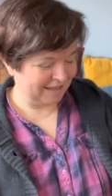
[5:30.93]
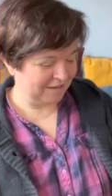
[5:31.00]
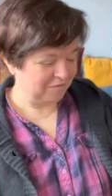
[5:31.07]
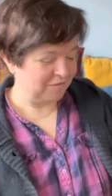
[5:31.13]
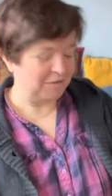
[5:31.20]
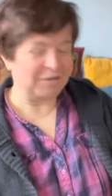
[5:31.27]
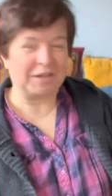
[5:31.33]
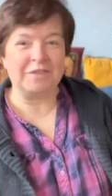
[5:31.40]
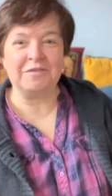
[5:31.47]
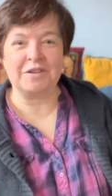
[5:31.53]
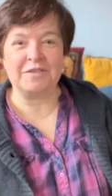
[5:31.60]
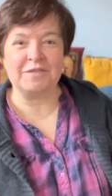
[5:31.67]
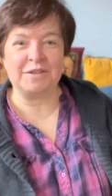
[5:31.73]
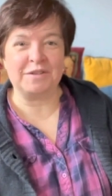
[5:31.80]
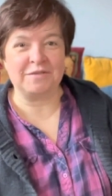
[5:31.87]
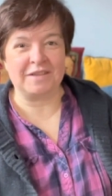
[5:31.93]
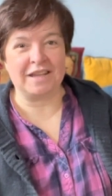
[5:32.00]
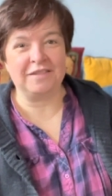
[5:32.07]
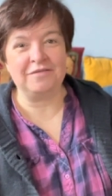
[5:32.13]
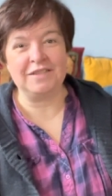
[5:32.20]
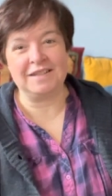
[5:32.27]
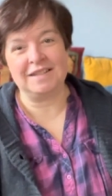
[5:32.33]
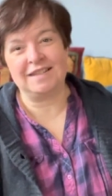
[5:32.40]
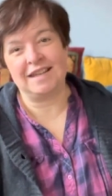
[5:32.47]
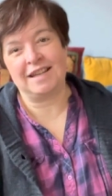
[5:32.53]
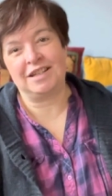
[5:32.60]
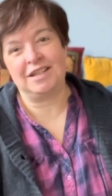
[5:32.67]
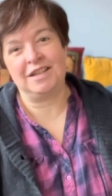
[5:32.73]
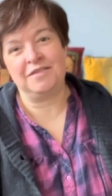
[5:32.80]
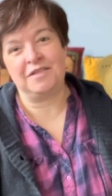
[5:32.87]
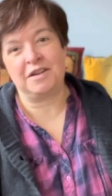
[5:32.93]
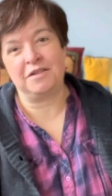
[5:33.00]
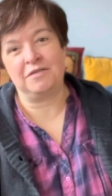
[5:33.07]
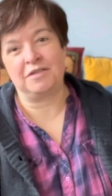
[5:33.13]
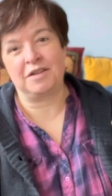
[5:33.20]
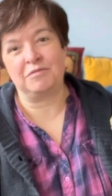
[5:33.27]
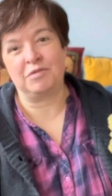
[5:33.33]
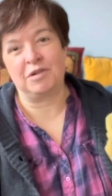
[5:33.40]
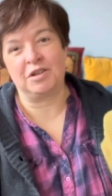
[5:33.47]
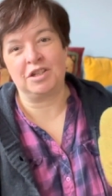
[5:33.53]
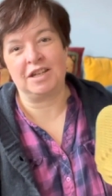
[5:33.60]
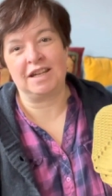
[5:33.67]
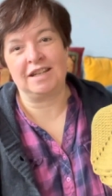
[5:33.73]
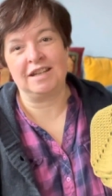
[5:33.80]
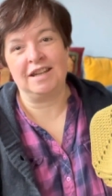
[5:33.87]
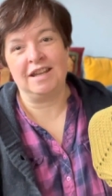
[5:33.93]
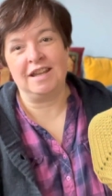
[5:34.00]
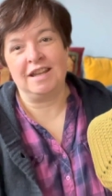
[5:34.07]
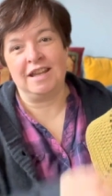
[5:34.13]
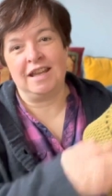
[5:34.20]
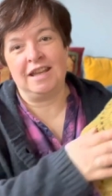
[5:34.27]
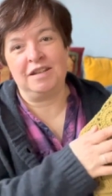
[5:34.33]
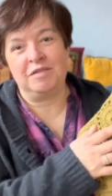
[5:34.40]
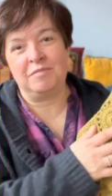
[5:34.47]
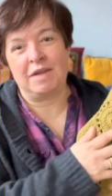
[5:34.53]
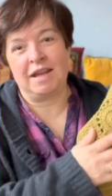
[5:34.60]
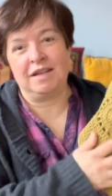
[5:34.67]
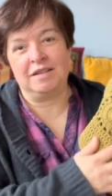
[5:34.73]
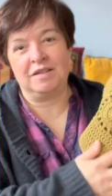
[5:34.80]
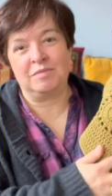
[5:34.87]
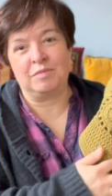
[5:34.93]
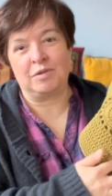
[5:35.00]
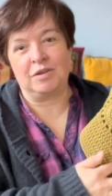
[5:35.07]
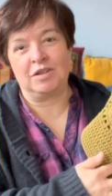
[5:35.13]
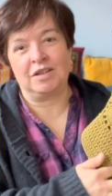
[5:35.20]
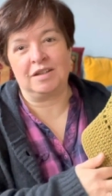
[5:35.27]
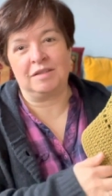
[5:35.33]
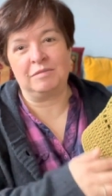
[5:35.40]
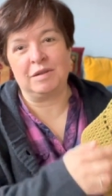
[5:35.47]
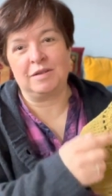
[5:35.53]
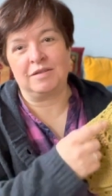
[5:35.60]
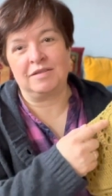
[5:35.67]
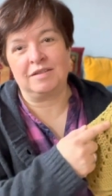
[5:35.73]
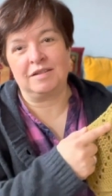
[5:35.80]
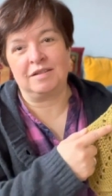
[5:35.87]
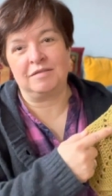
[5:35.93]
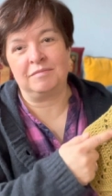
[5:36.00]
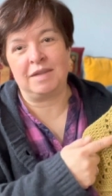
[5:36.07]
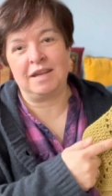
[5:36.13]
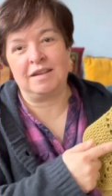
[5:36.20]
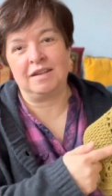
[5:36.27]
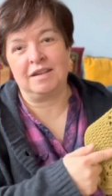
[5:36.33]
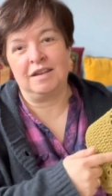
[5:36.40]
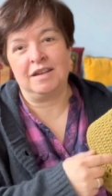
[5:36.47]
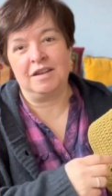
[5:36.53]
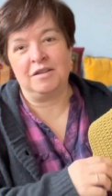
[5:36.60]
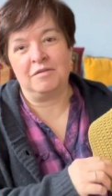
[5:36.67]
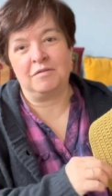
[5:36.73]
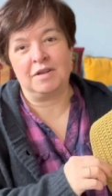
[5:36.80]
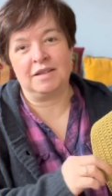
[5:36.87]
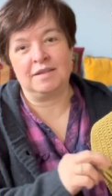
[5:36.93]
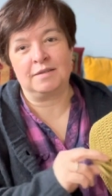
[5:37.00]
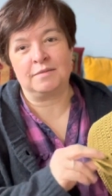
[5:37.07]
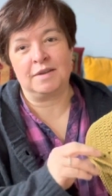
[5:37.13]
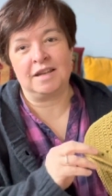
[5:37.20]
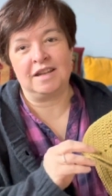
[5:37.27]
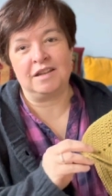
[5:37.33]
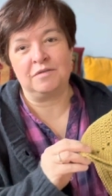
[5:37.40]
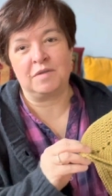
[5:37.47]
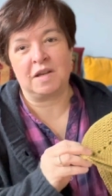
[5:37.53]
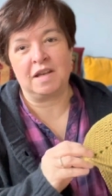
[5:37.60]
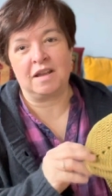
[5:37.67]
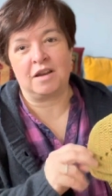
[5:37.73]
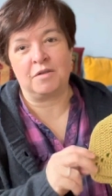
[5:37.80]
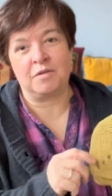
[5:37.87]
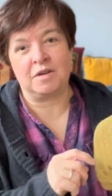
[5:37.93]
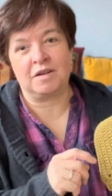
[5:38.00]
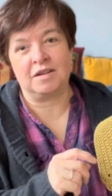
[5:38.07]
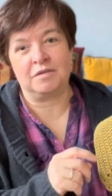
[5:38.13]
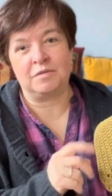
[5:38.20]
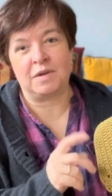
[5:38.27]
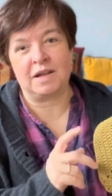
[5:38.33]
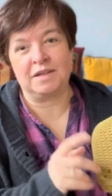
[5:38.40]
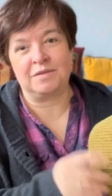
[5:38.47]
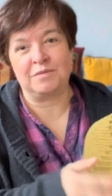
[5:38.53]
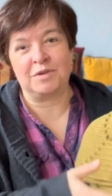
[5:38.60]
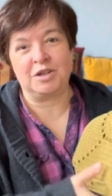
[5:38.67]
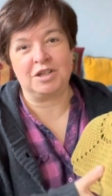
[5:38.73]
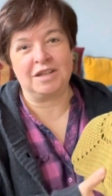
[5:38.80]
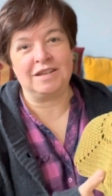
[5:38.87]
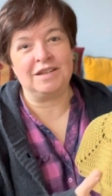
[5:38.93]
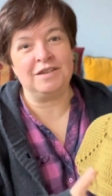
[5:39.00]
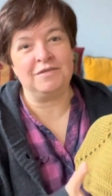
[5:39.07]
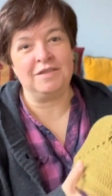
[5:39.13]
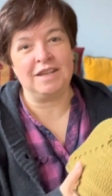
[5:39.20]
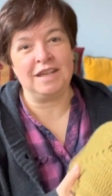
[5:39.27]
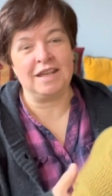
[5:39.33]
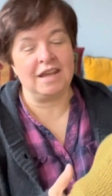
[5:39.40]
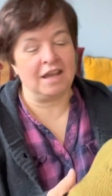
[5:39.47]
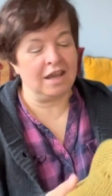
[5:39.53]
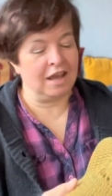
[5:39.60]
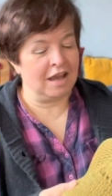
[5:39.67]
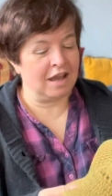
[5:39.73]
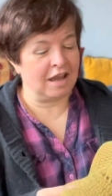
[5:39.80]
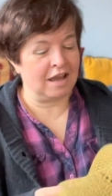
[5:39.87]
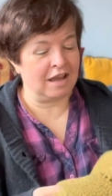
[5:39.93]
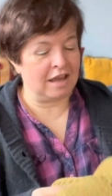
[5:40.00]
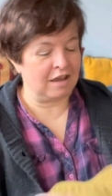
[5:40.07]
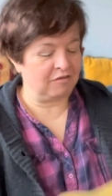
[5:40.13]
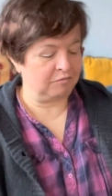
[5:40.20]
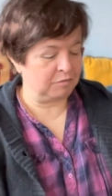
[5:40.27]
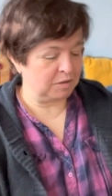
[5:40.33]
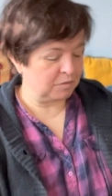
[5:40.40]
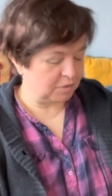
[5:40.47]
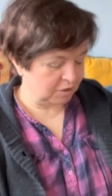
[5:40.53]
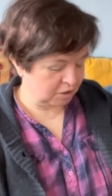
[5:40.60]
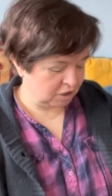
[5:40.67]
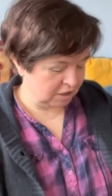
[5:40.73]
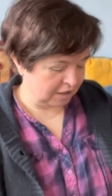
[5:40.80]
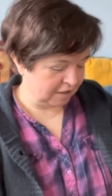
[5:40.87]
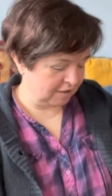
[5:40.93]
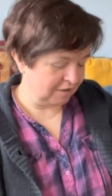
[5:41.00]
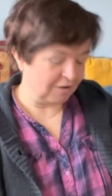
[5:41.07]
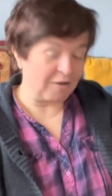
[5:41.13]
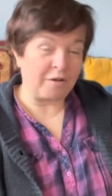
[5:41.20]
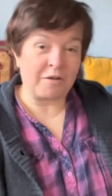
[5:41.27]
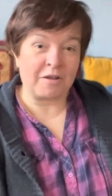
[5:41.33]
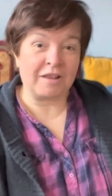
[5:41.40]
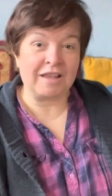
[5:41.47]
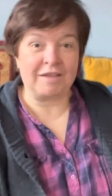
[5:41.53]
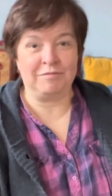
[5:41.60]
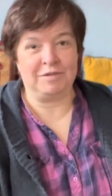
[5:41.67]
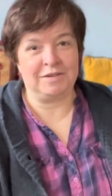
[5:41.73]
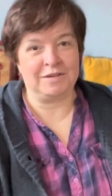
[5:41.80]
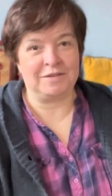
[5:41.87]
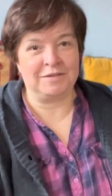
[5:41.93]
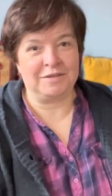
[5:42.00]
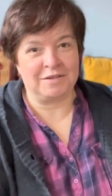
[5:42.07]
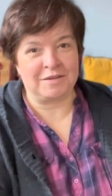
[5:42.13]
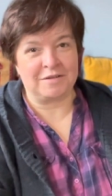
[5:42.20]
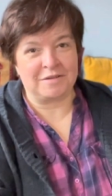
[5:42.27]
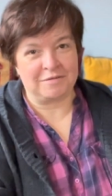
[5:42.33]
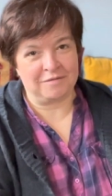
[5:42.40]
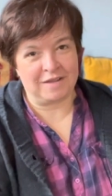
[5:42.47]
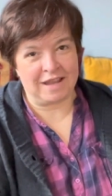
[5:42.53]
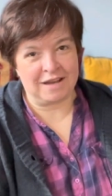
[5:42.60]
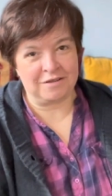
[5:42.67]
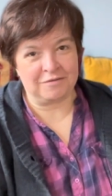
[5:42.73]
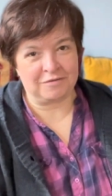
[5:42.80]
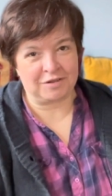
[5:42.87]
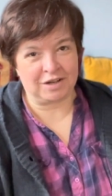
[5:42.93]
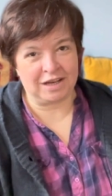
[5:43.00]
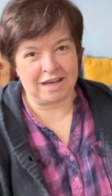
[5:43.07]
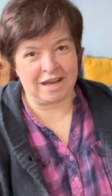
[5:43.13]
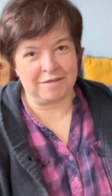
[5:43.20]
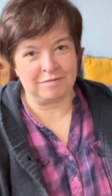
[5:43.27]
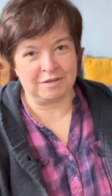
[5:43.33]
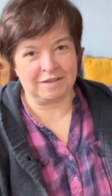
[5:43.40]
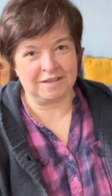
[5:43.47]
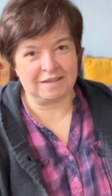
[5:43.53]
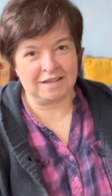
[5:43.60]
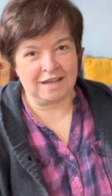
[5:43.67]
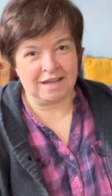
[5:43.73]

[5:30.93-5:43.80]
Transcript: I'm looking forward to that. This is actually a very fun project and a mindless project because you can make one square in 1 hour whilst watching TV. I have been watching all episodes of Anne of Green Gables,